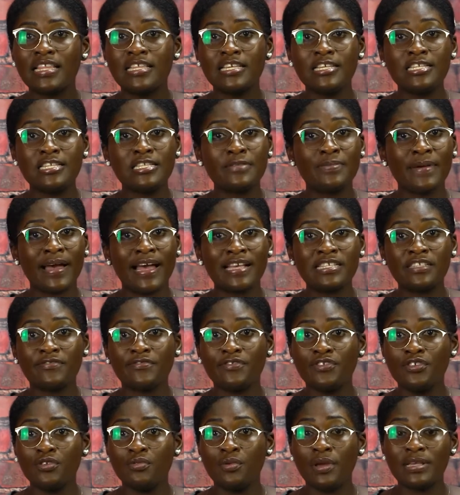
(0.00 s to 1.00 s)
these past
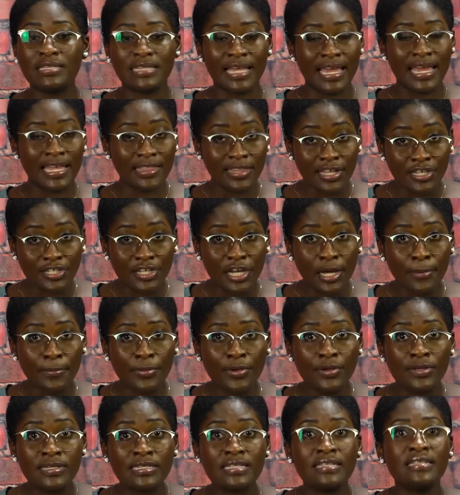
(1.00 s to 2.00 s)
few weeks in the
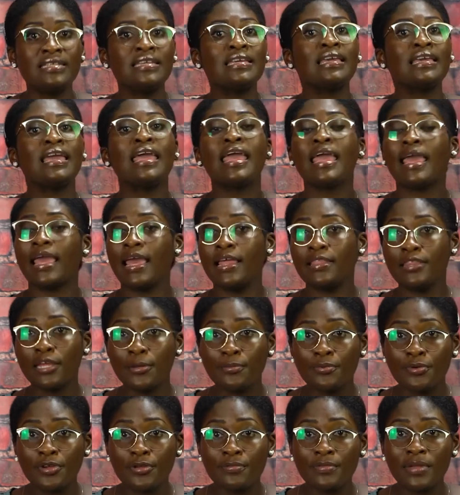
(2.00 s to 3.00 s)
Champions League, in the
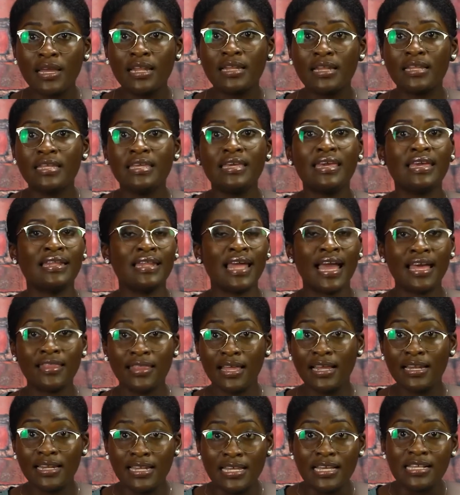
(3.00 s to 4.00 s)
Premier League, in
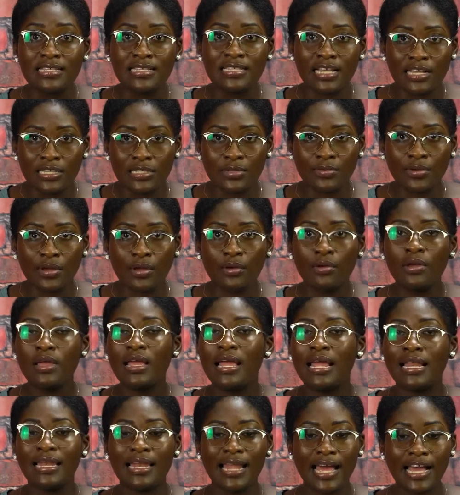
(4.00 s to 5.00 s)
other leagues as well.
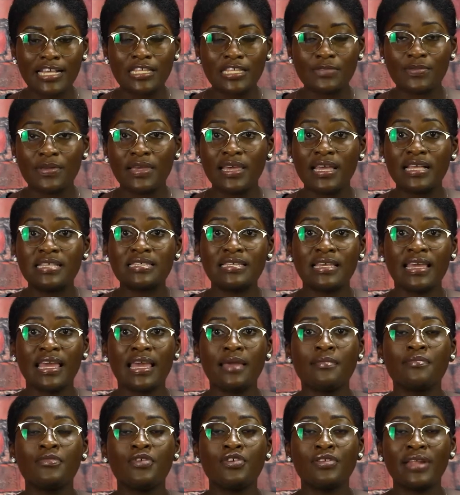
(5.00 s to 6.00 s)
Last weekend's
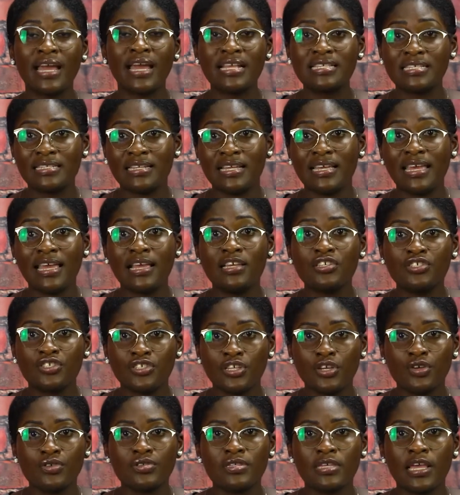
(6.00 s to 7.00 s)
game, United against
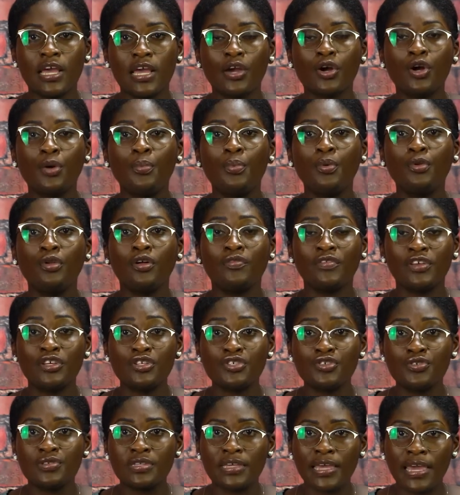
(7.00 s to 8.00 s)
Chelsea, a couple of
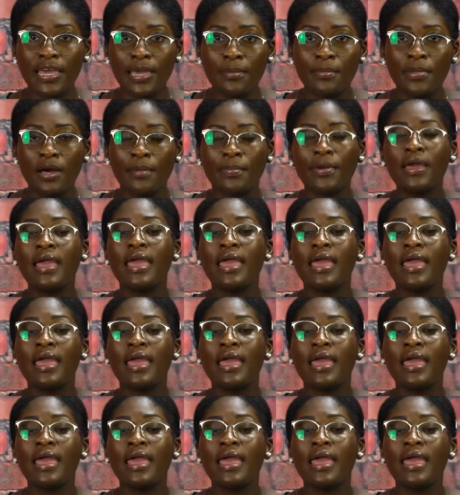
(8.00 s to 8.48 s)
issues came up.